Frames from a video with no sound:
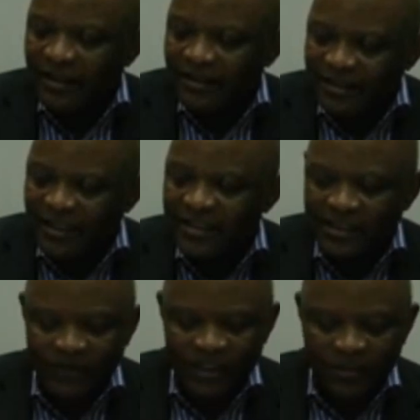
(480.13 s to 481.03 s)

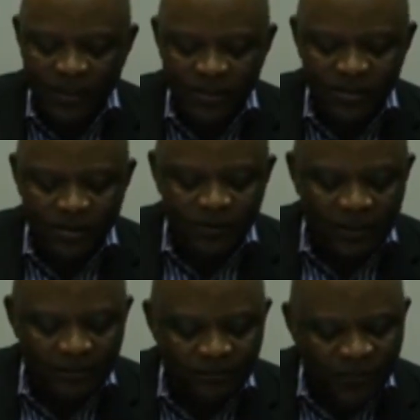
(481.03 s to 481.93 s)
extensive expansion of
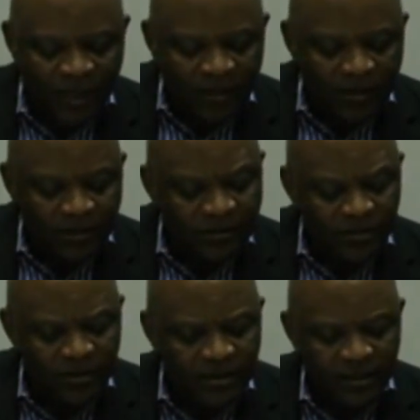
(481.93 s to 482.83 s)
that.
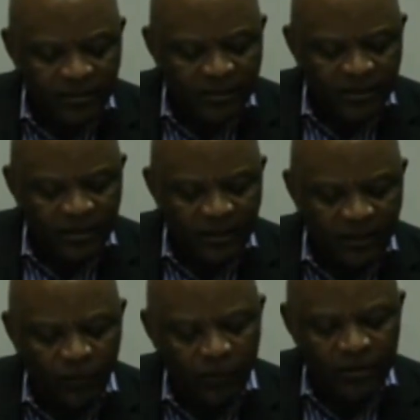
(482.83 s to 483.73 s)
Countries,
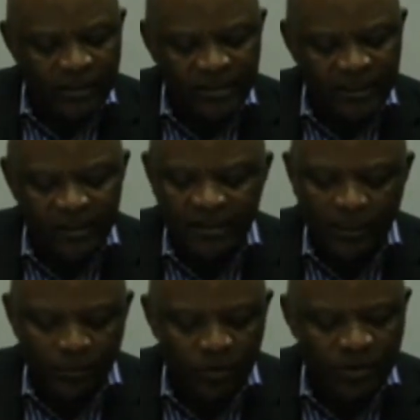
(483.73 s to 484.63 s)
have already started
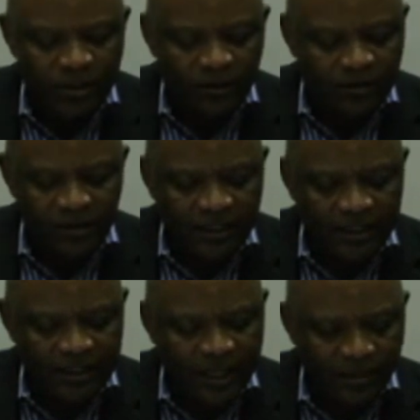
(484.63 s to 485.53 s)
approaching us,
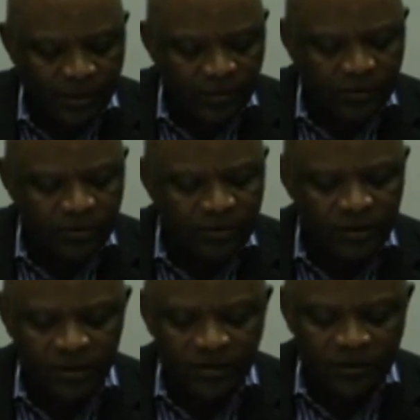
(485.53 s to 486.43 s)
like Cameroon
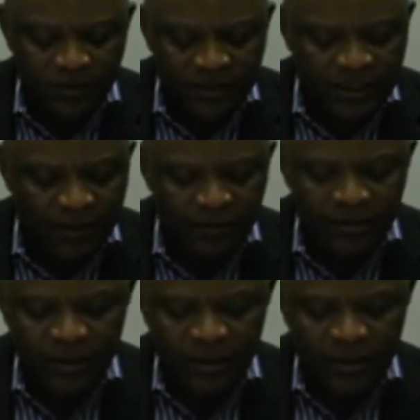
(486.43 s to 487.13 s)
just reached out